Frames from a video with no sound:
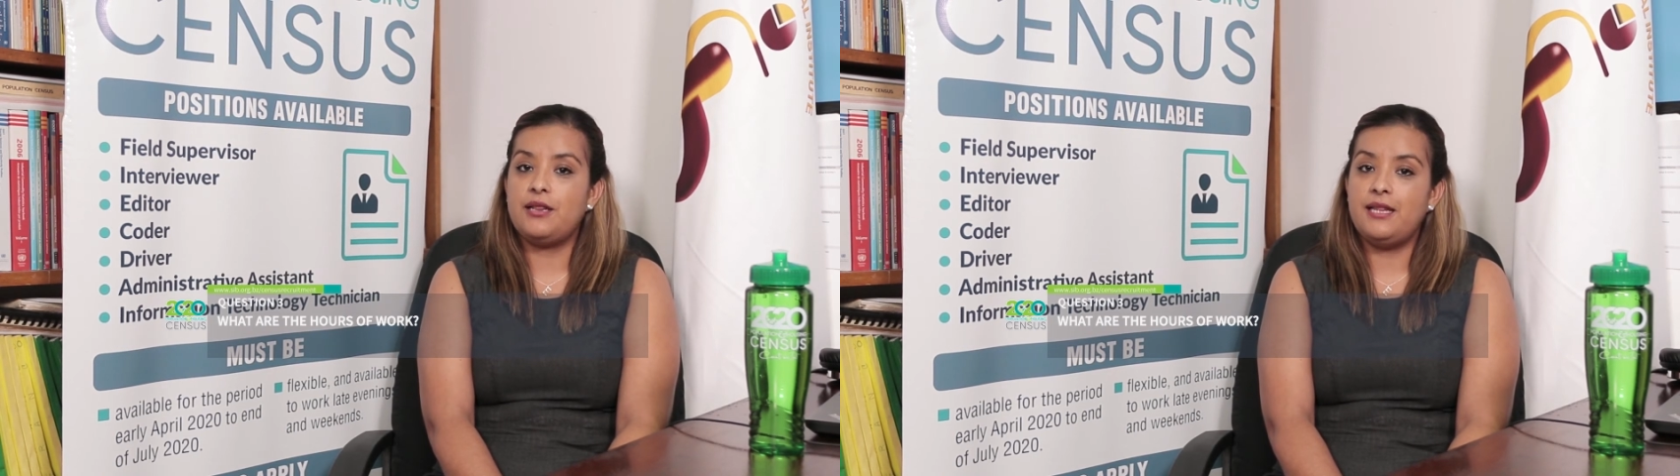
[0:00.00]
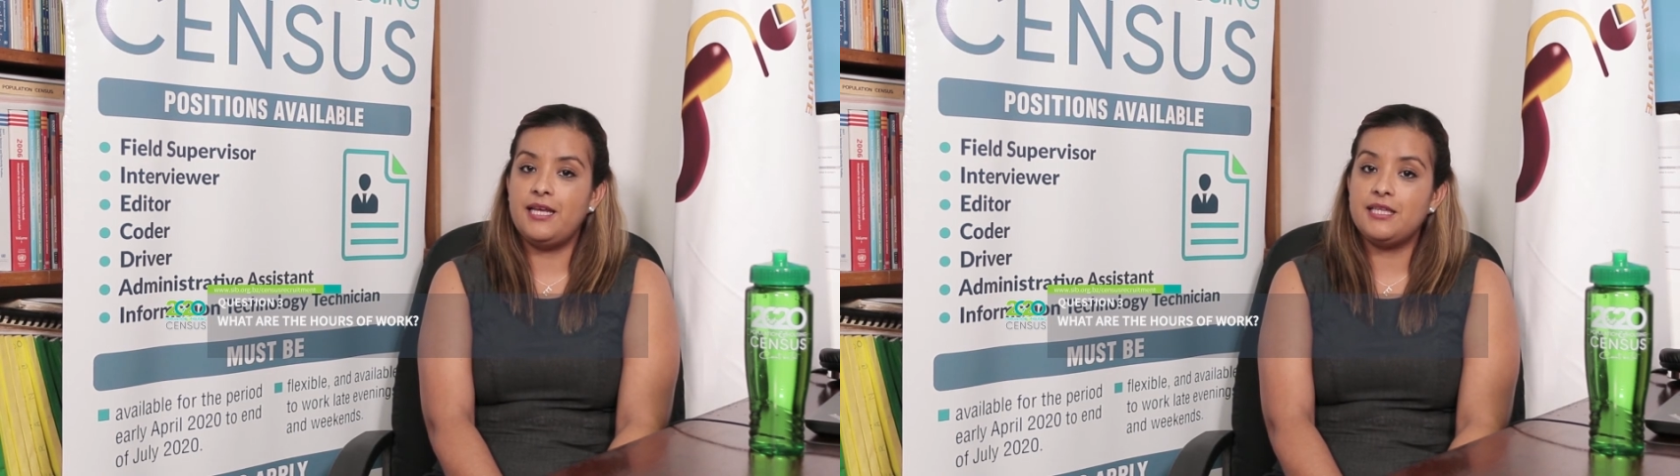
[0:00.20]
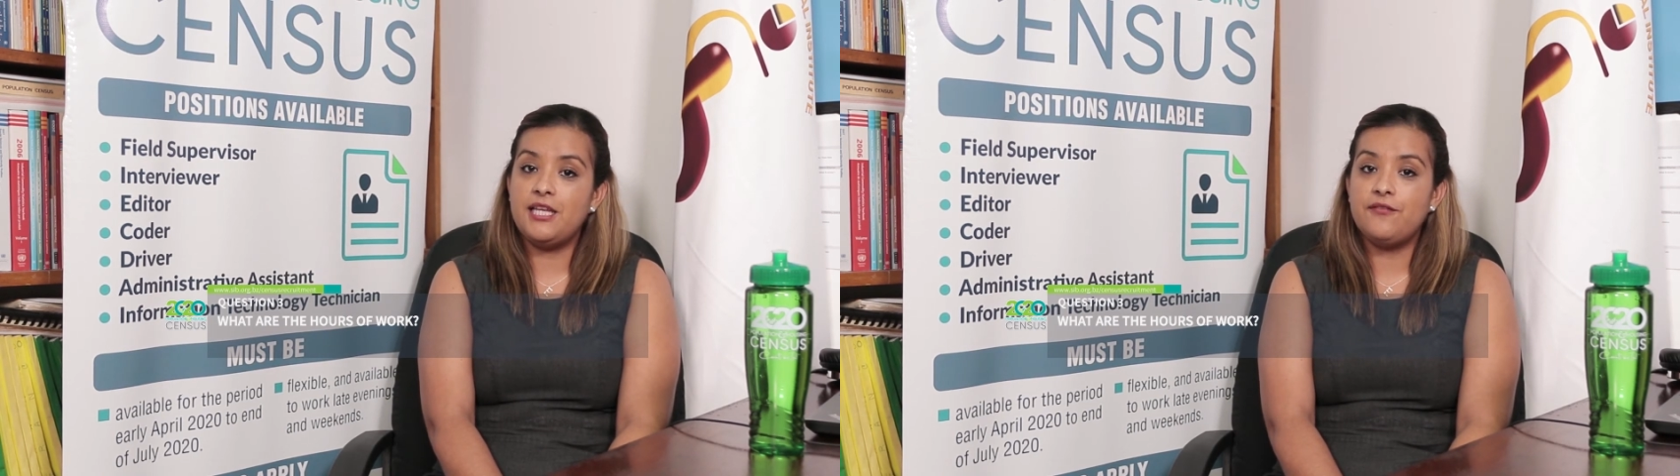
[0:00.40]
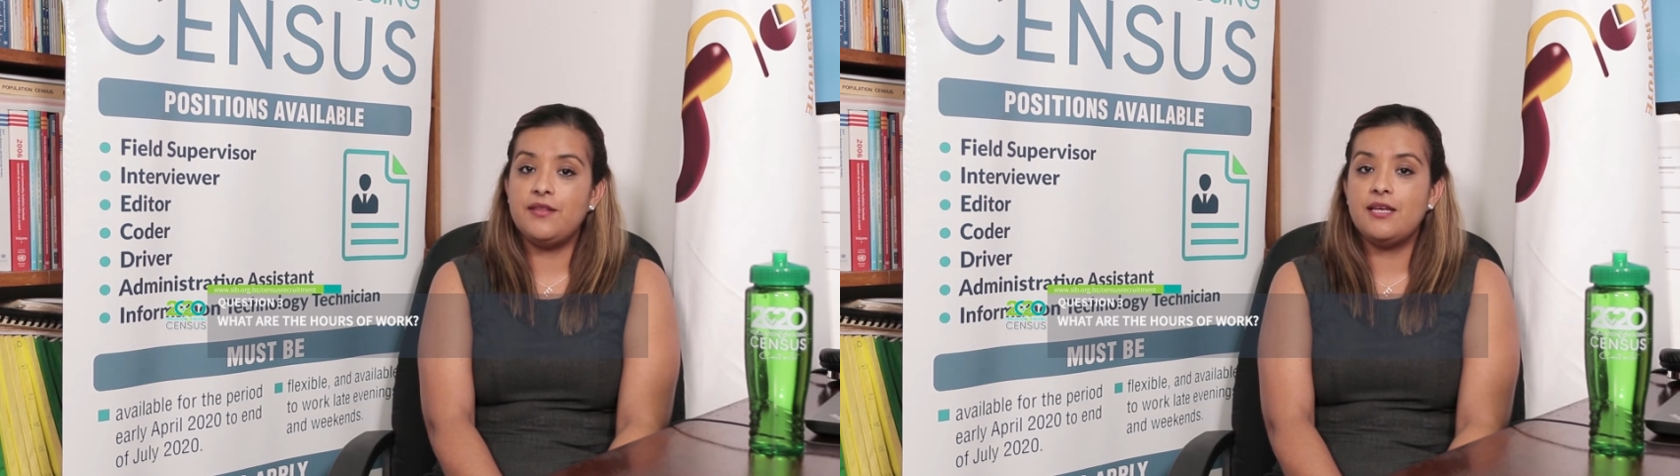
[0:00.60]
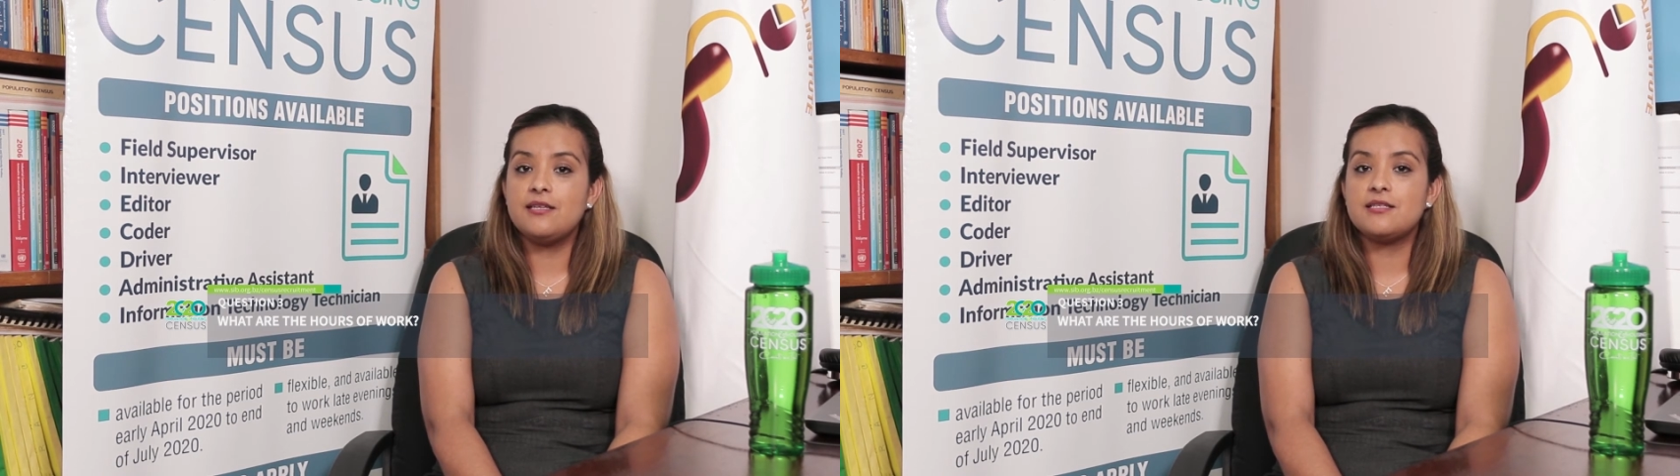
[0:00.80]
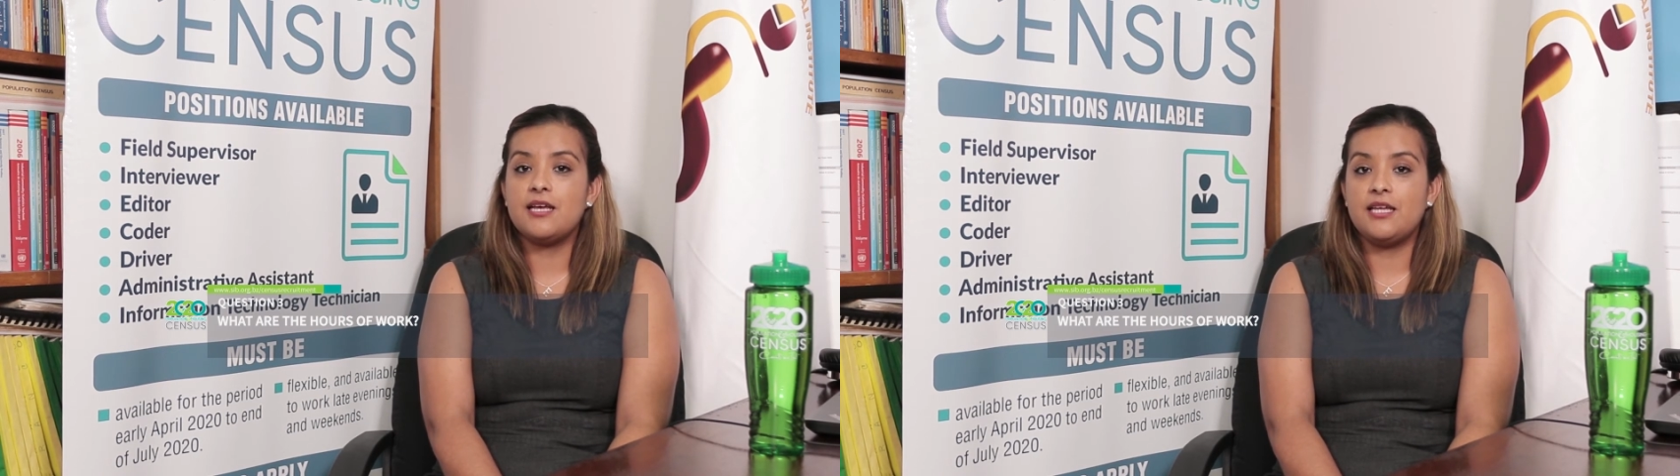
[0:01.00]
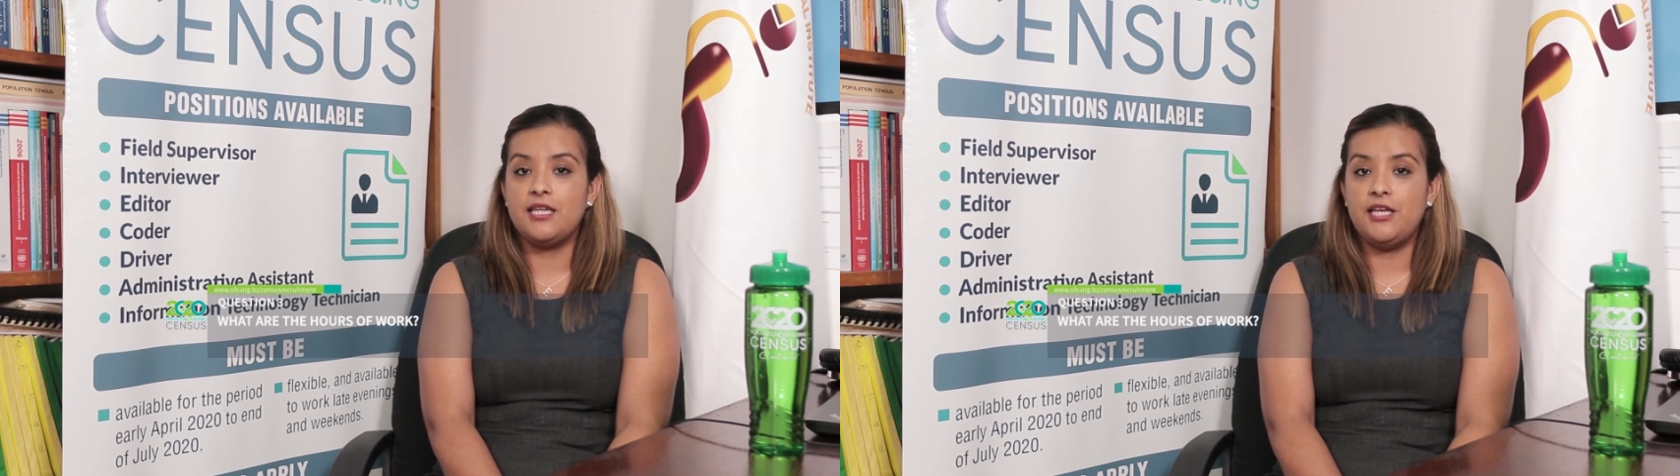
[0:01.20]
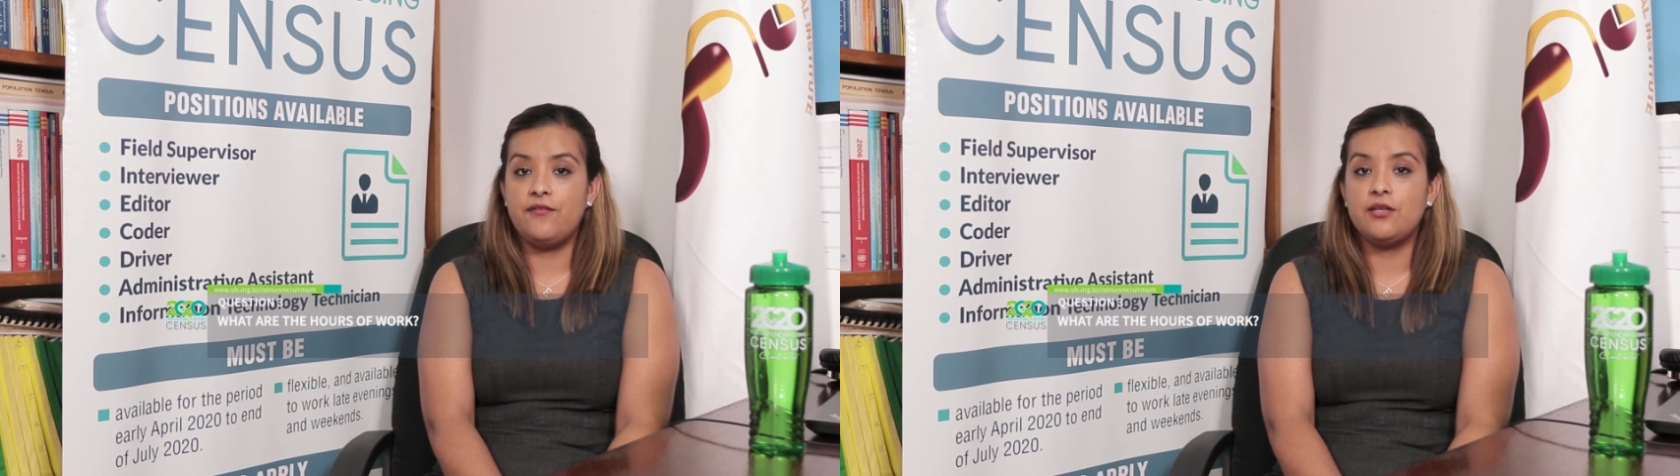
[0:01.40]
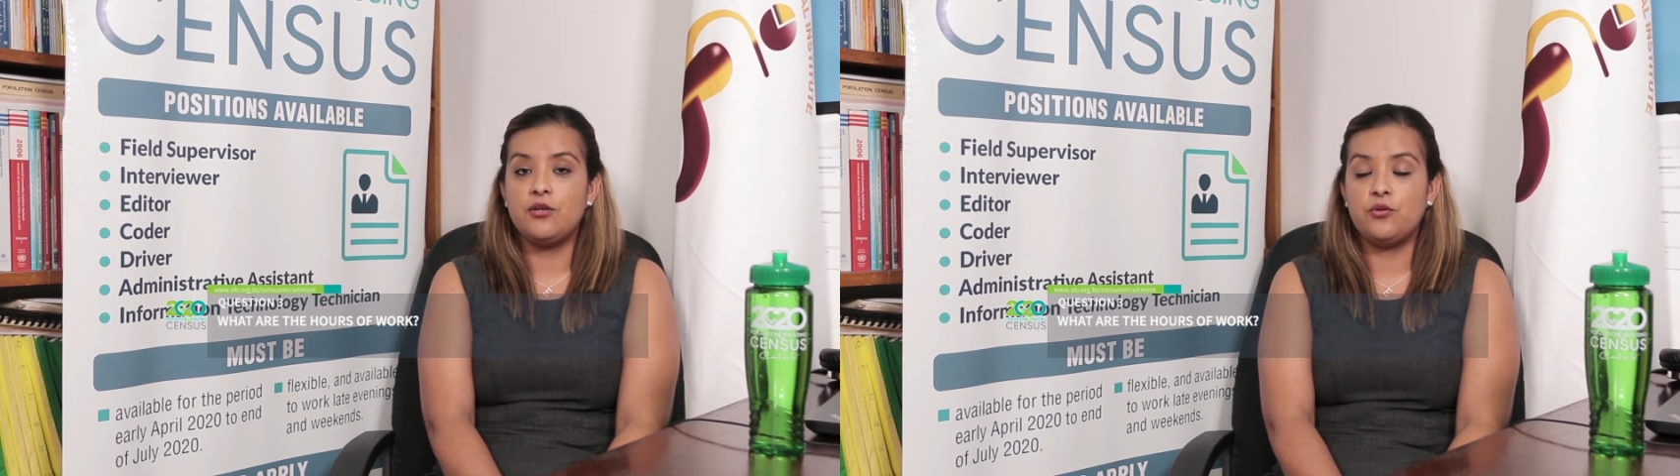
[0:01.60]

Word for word: late evenings and even